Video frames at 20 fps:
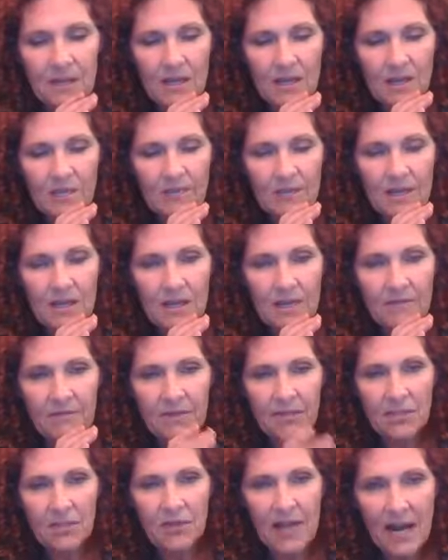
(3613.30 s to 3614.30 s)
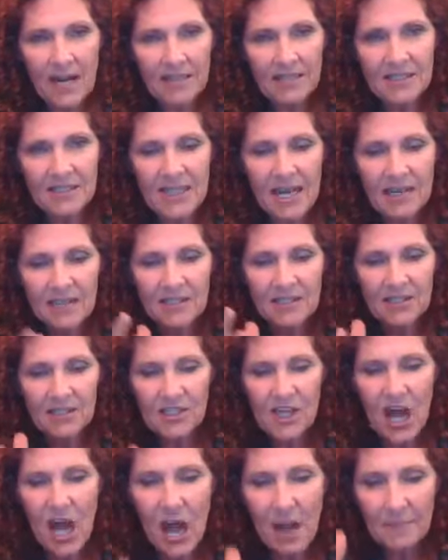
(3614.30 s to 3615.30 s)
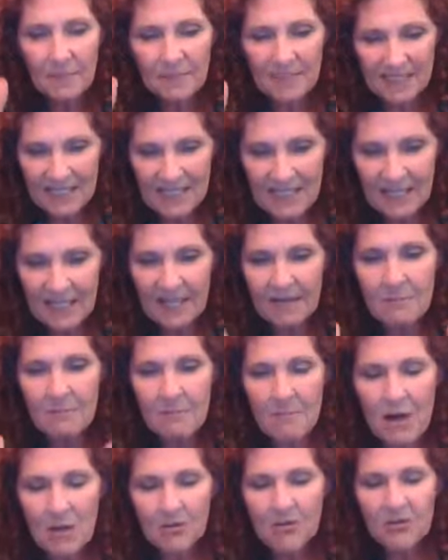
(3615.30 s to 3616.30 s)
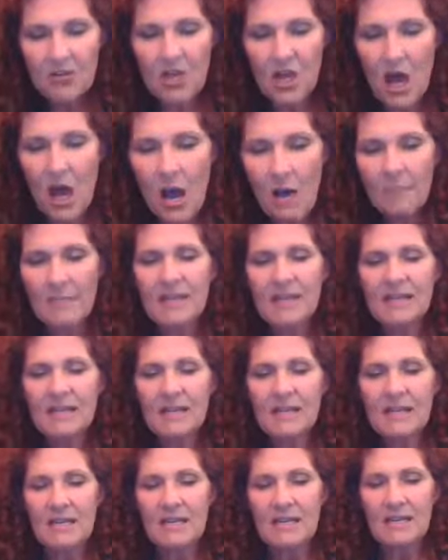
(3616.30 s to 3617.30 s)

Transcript: of of the United States top ten most common